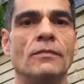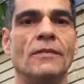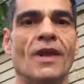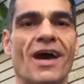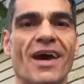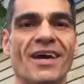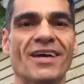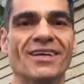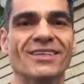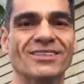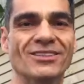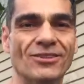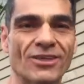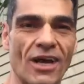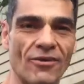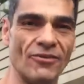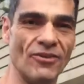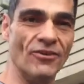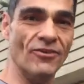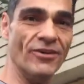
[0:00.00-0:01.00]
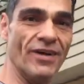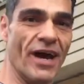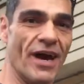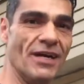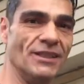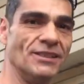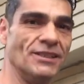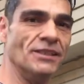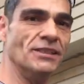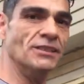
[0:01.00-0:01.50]
Hey, good afternoon,
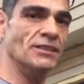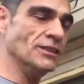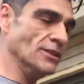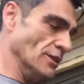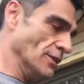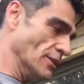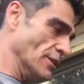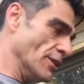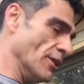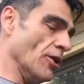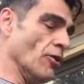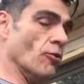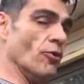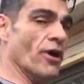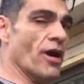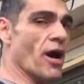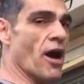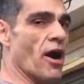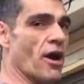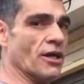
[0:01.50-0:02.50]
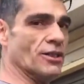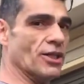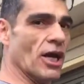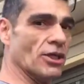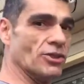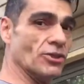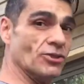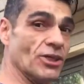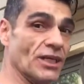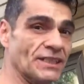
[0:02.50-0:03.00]
guys. Here we are at
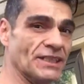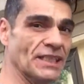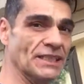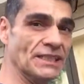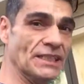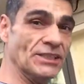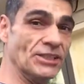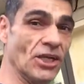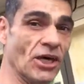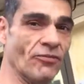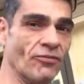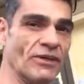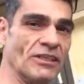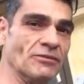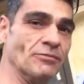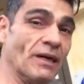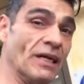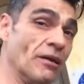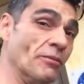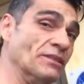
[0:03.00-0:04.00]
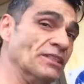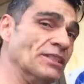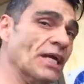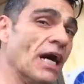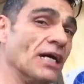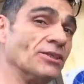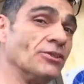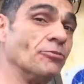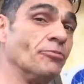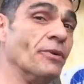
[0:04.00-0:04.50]
Dr. Jasinski's office. My name is
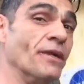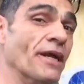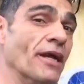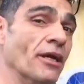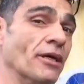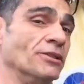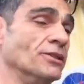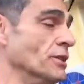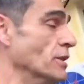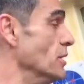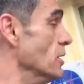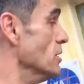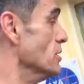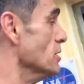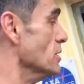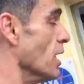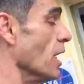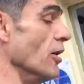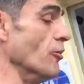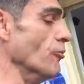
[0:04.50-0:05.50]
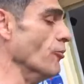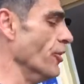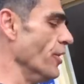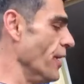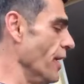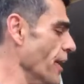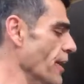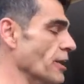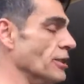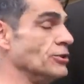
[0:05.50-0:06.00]
Dr. Pinillos, and we're
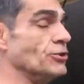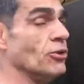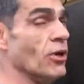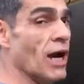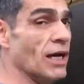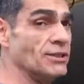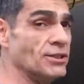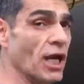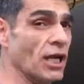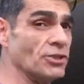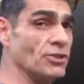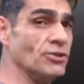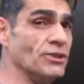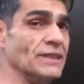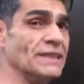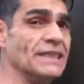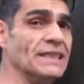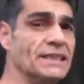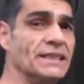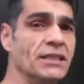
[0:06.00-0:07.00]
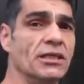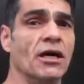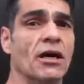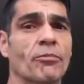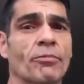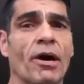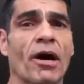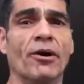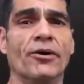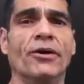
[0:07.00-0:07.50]
here to ask Dr. Jasinski
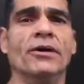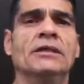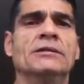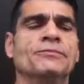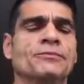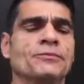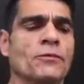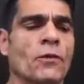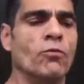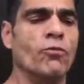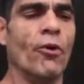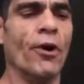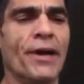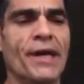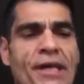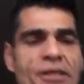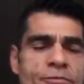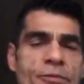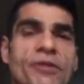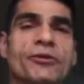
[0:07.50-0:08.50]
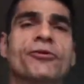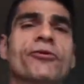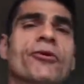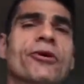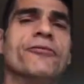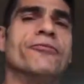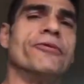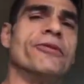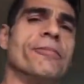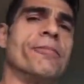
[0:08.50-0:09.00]
about what he's been doing
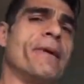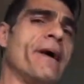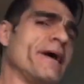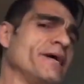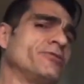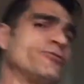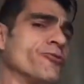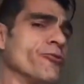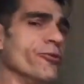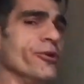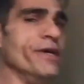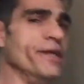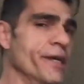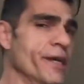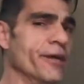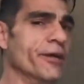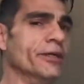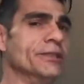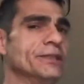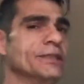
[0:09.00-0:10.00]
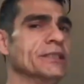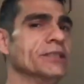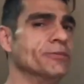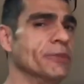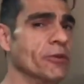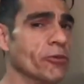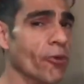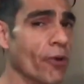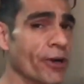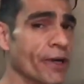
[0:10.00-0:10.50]
for the past 3 years. He's
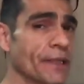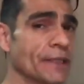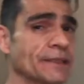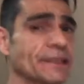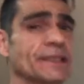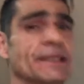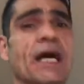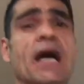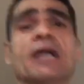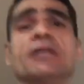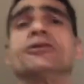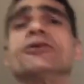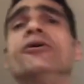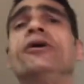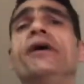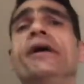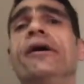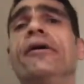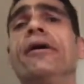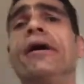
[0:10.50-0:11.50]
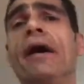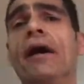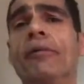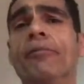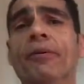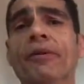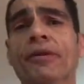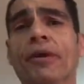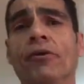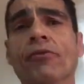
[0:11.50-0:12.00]
been working as a doctor here,
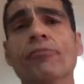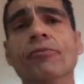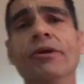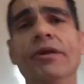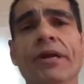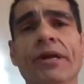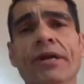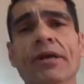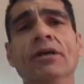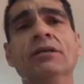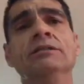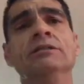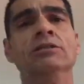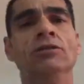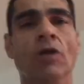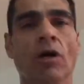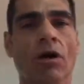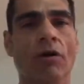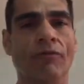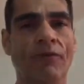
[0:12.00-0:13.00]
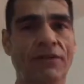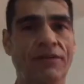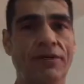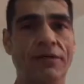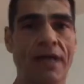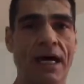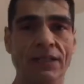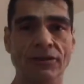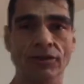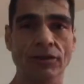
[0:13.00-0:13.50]
helping the community of
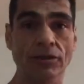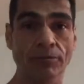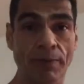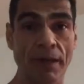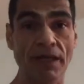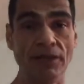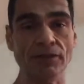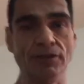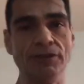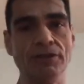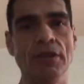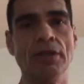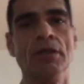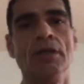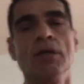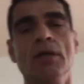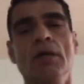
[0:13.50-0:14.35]
international patients.